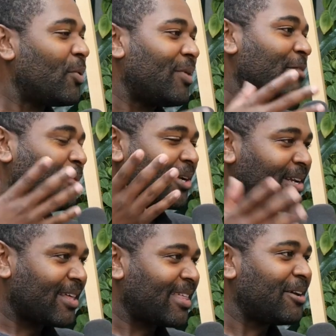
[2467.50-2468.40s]
Oh, well, I put
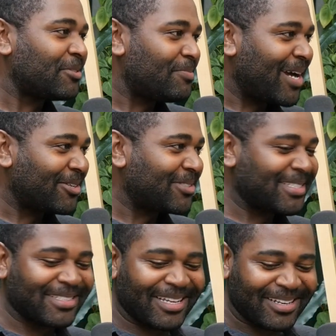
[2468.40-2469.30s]
on 1,000 miles
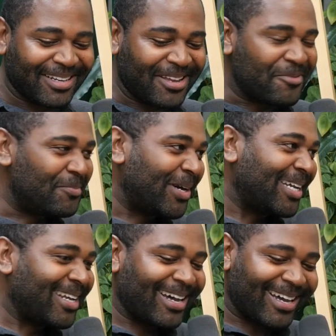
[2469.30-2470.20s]
since then.
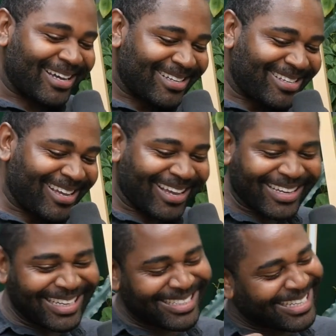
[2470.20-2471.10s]
But
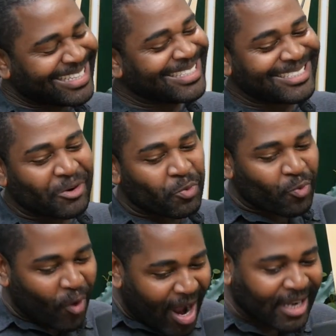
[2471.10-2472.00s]
yeah, it is a
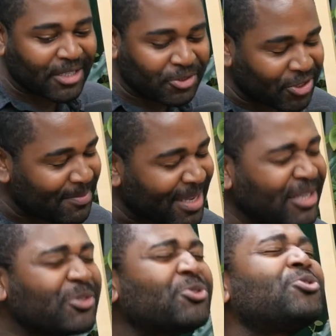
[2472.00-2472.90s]
rocket ship.
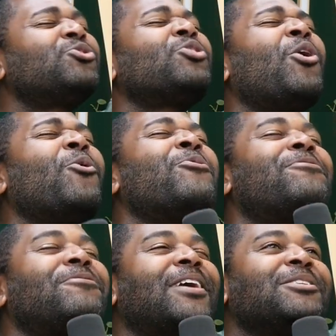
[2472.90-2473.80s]
It is so
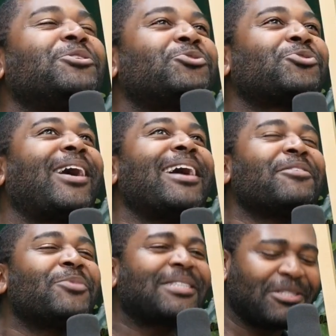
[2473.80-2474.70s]
fun to
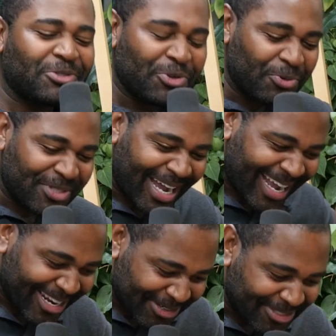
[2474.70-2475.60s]
drive. And with these new
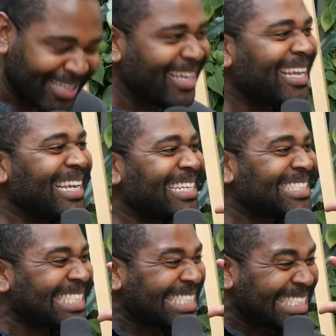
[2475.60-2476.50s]
tires, it
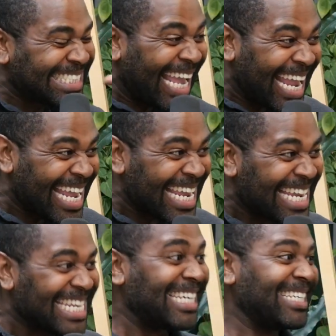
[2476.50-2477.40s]
is
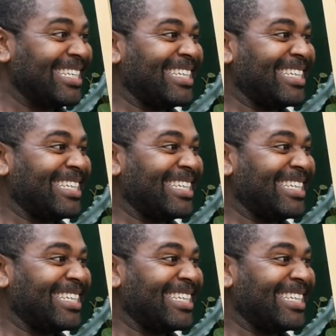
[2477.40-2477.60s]
insane.